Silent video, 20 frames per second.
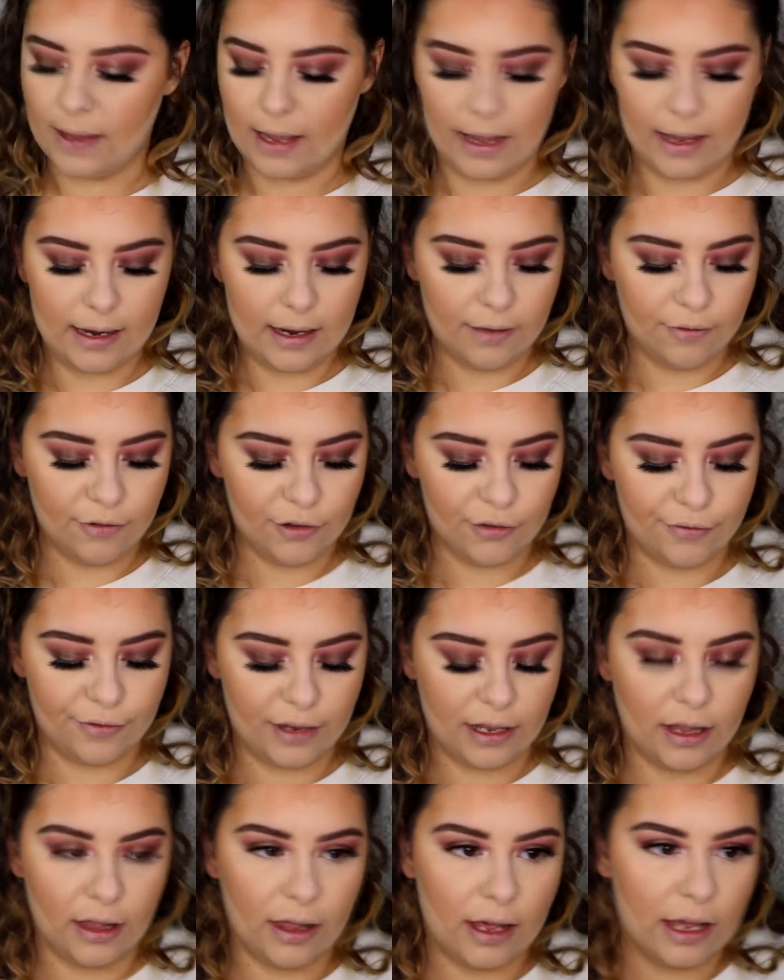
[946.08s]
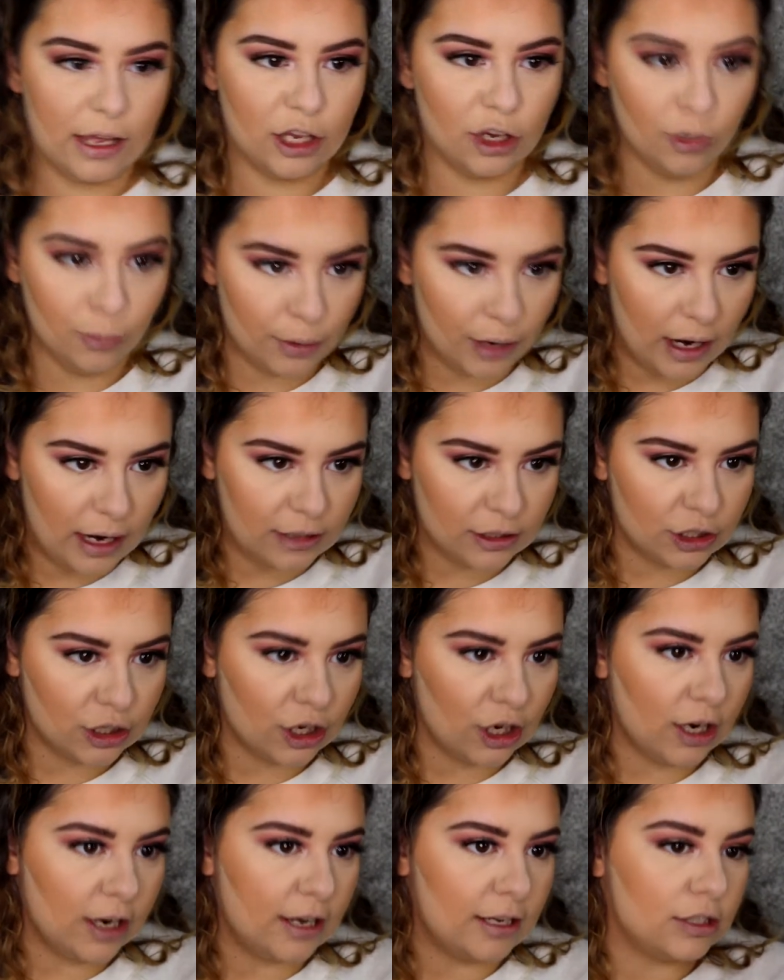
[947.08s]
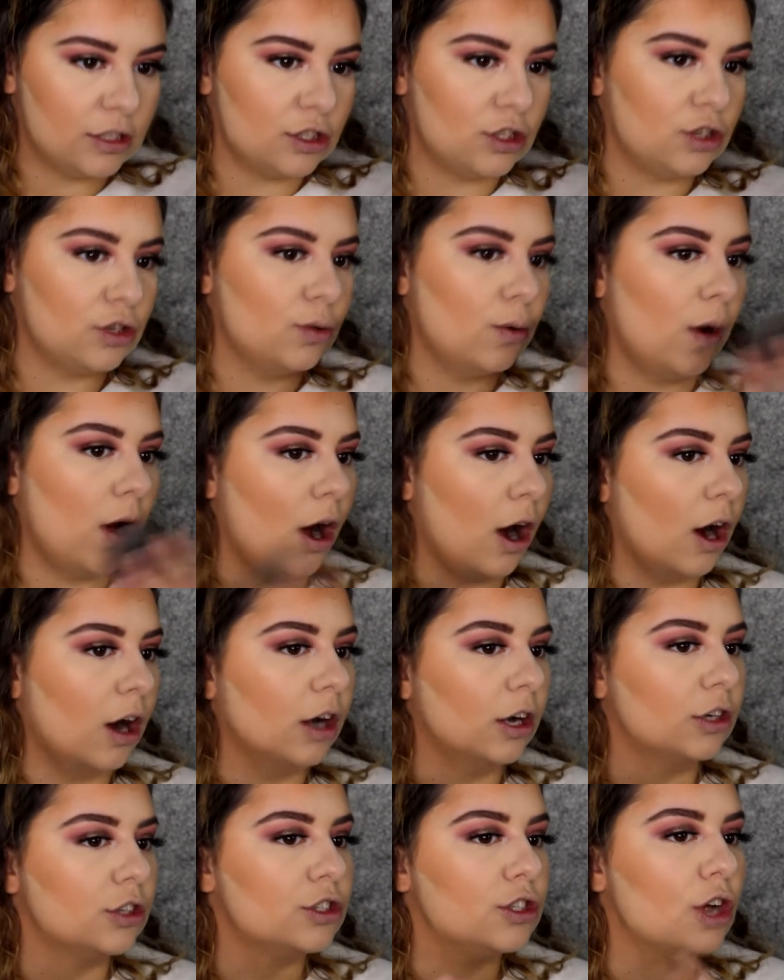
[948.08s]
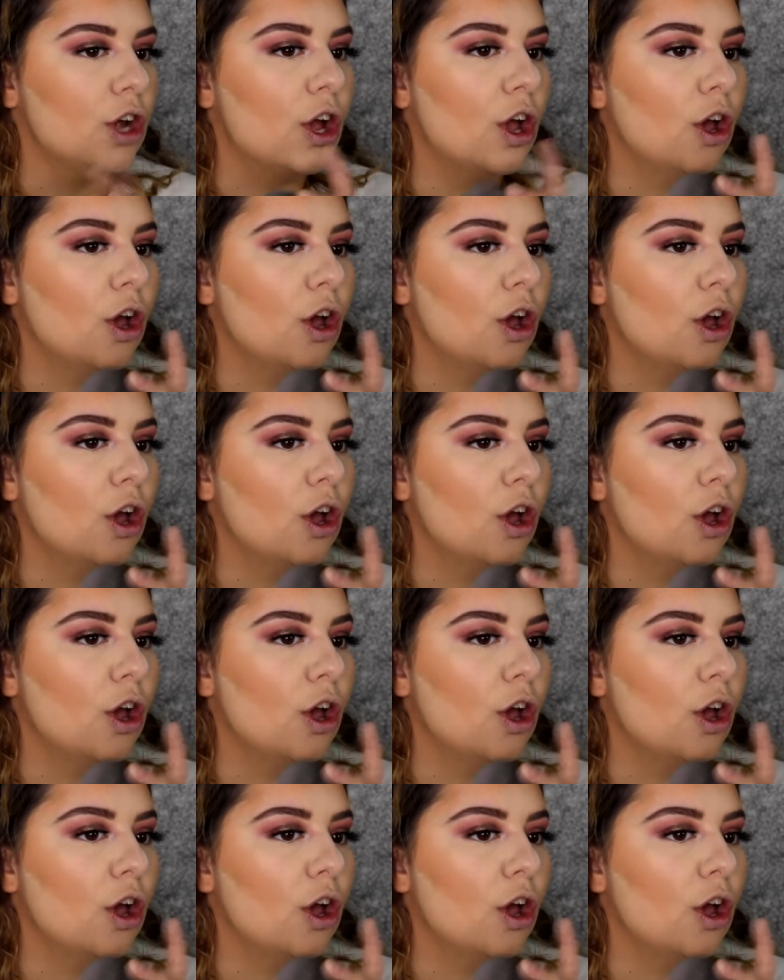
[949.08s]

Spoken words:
Then if you feel like your bronzer is too harsh,